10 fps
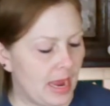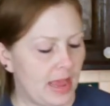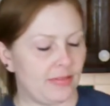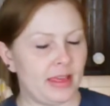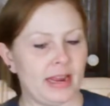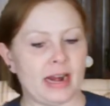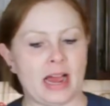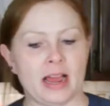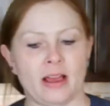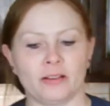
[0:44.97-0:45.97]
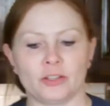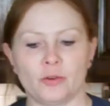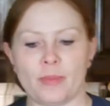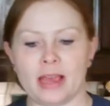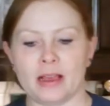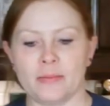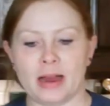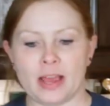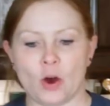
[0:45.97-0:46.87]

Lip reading: And then I also make my